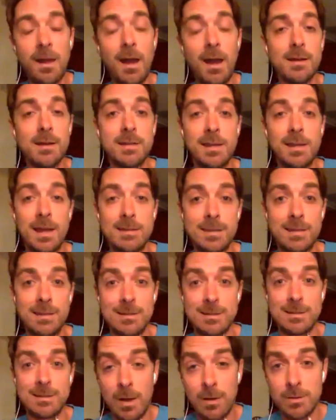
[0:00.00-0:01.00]
To get to
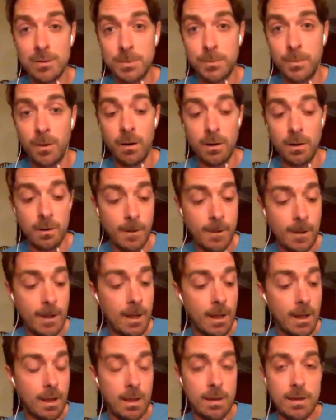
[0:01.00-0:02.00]
the spouse part,
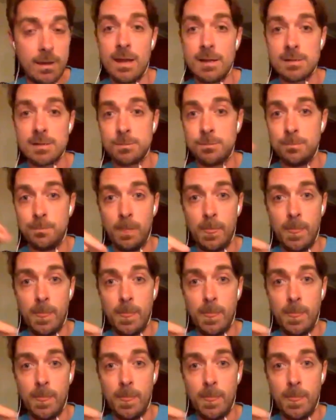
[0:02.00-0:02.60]
yes,